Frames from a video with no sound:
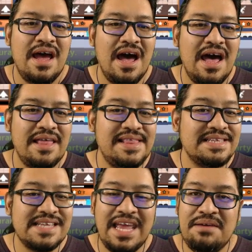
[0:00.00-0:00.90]
Uh, this
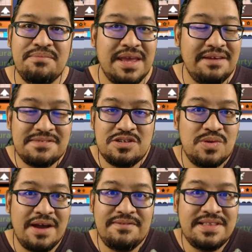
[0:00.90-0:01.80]
game gives you
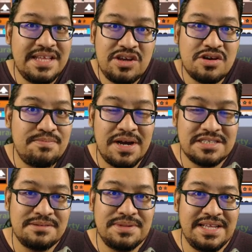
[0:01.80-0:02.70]
everything you can
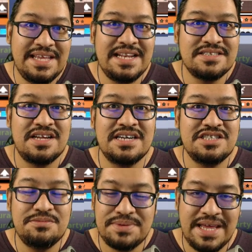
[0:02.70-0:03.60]
possibly need as long as
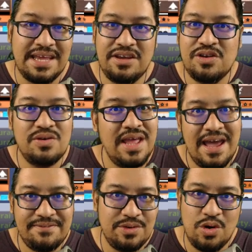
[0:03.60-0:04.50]
you play. You don't
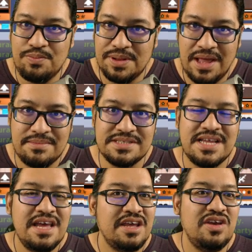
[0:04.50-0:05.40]
have to open llamas.
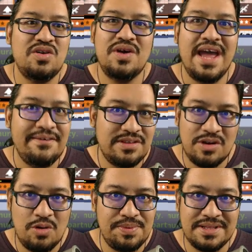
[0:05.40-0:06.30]
You don't have to
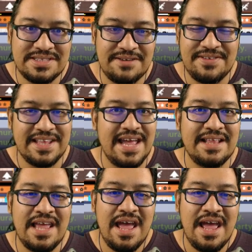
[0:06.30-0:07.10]
open stuff like that.